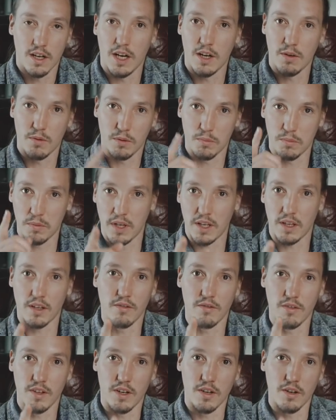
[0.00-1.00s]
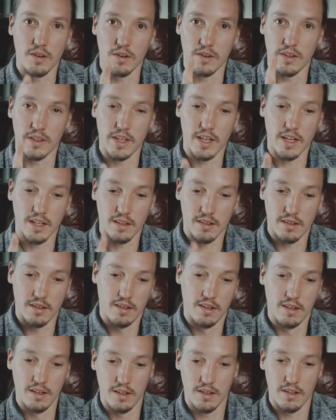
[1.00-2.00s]
I will make a video on that.
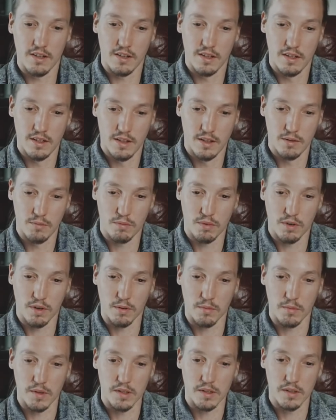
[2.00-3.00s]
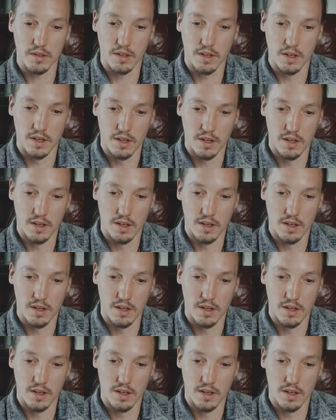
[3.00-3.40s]
Promise.